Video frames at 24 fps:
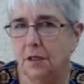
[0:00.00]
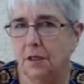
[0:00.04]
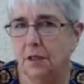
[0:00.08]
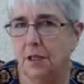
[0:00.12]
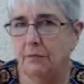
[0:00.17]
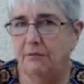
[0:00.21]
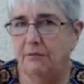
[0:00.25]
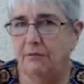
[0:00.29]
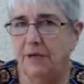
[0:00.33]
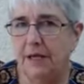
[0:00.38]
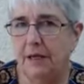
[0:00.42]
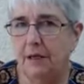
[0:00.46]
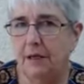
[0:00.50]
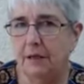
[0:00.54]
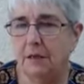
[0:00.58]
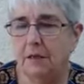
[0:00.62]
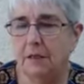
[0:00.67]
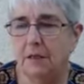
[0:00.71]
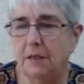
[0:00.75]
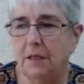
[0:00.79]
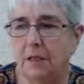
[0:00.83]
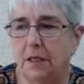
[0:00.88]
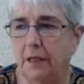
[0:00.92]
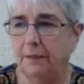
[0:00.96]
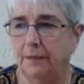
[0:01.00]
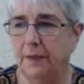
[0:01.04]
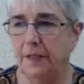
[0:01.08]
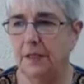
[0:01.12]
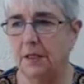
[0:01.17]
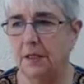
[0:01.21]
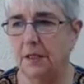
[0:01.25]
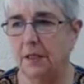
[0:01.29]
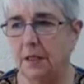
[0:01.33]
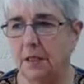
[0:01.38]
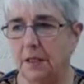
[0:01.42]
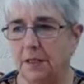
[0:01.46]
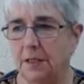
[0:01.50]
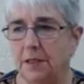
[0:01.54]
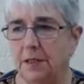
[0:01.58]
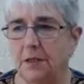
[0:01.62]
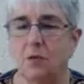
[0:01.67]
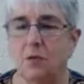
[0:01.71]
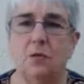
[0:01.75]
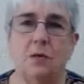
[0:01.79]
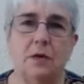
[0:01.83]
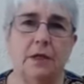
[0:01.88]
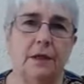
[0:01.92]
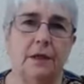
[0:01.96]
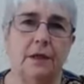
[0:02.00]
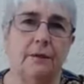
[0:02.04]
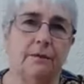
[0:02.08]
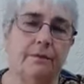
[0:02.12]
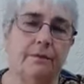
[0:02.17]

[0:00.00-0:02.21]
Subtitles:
impact in a particular story.